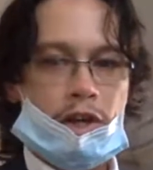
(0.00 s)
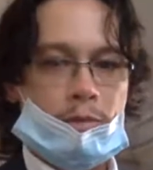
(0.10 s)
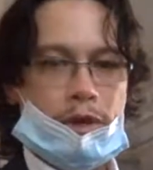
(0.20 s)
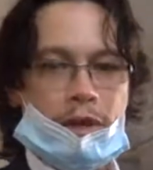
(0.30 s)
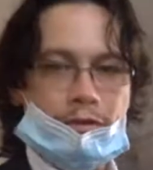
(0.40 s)
I
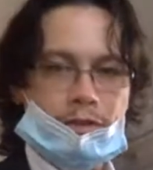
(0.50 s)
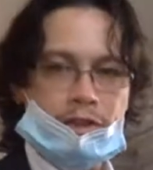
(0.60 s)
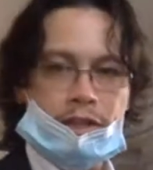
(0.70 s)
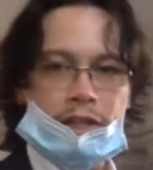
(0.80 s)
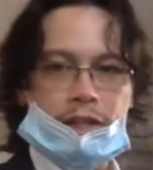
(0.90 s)
might have to
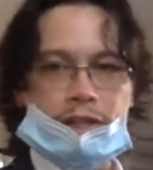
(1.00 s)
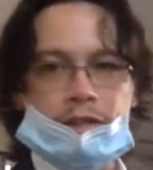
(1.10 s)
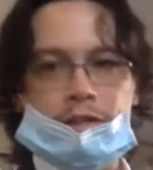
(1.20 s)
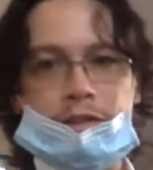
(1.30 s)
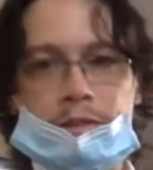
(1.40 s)
stay
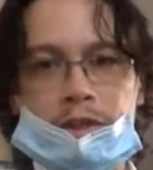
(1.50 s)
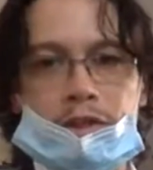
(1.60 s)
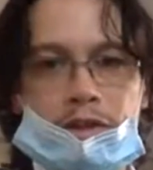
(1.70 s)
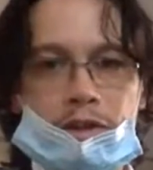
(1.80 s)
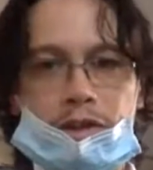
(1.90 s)
here a little
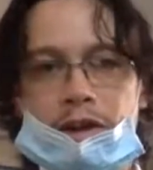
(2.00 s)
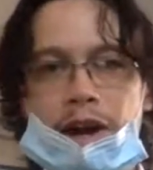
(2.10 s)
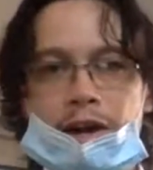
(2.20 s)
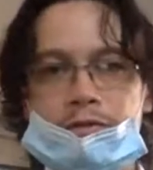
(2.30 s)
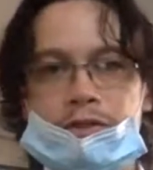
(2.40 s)
bit longer
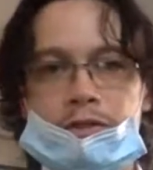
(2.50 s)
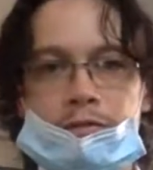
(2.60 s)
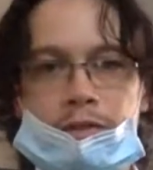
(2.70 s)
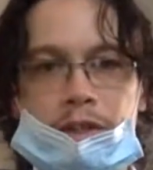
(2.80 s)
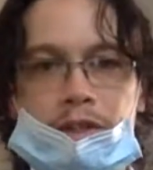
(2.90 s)
after the
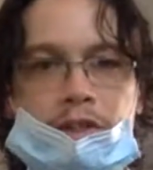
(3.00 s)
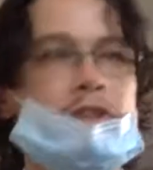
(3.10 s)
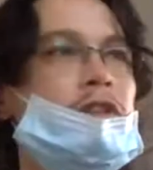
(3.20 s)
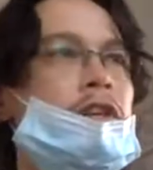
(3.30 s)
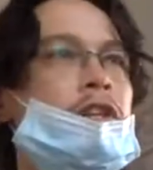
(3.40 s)
feed
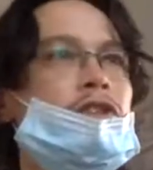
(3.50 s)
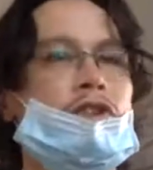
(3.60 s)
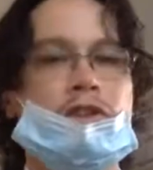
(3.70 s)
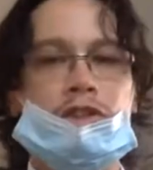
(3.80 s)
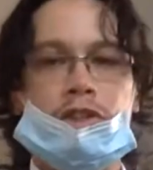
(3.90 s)
just to let it
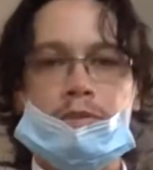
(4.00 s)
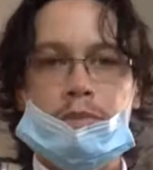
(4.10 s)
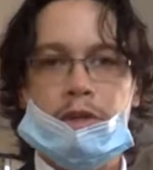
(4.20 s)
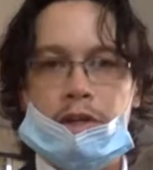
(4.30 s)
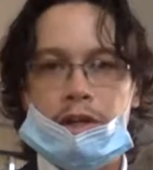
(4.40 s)
charge
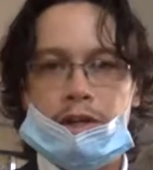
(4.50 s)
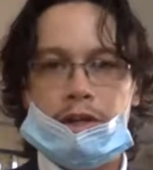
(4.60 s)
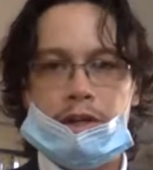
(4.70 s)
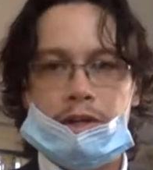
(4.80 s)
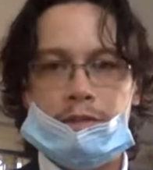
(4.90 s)
up.
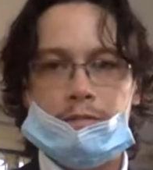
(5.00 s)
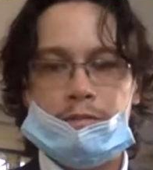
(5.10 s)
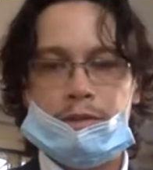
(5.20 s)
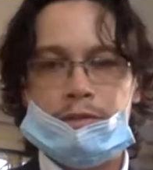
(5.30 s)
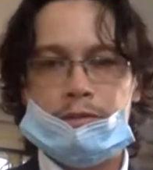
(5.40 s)

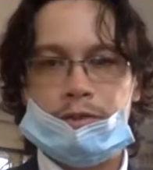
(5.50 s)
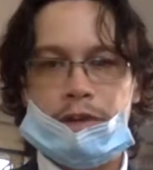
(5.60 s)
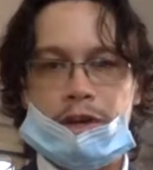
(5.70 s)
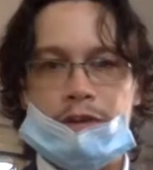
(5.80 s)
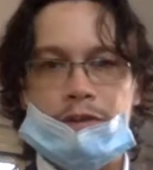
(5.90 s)
But for
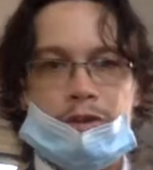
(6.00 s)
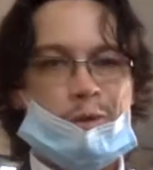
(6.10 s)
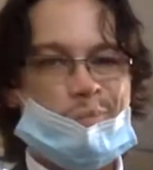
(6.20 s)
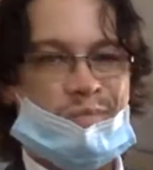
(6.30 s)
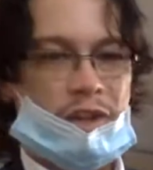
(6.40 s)
now,
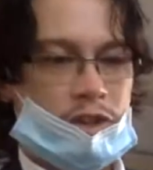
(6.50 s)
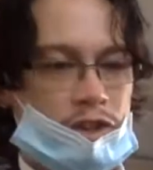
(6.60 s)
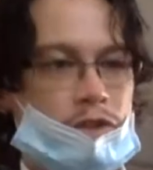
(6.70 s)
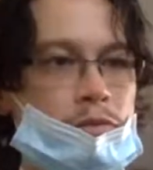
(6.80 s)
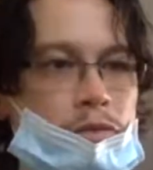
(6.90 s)

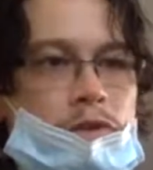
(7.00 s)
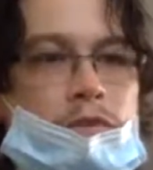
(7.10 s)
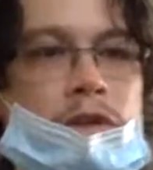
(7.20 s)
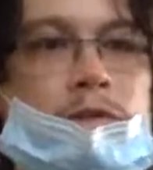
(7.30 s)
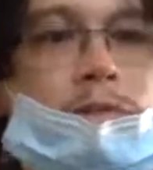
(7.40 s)
that's the
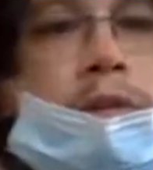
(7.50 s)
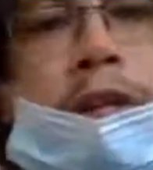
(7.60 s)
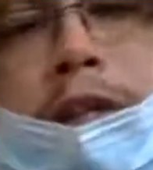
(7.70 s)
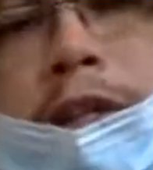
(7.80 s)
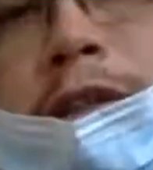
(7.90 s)
move that we're
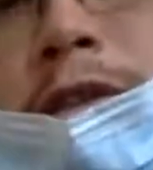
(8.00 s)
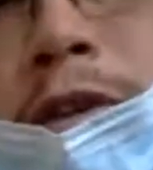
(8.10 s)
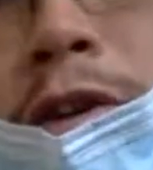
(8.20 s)
making.